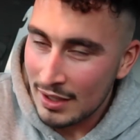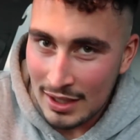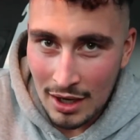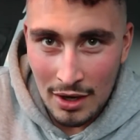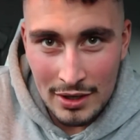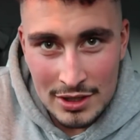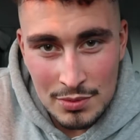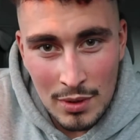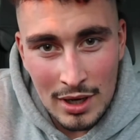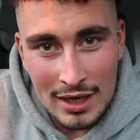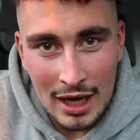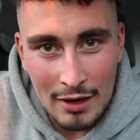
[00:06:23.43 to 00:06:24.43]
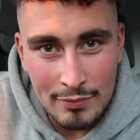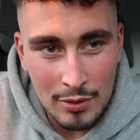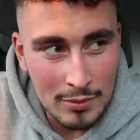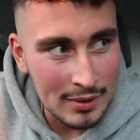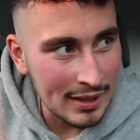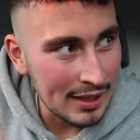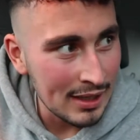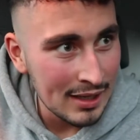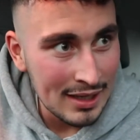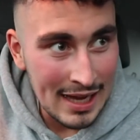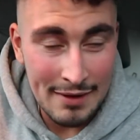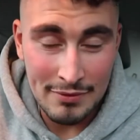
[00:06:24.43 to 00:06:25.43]
the hardest workout I've probably
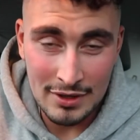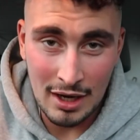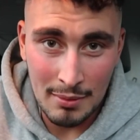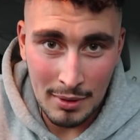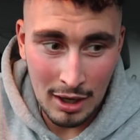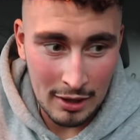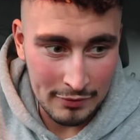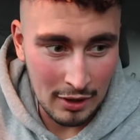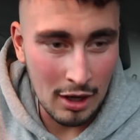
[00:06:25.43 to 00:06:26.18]
ever done in my life.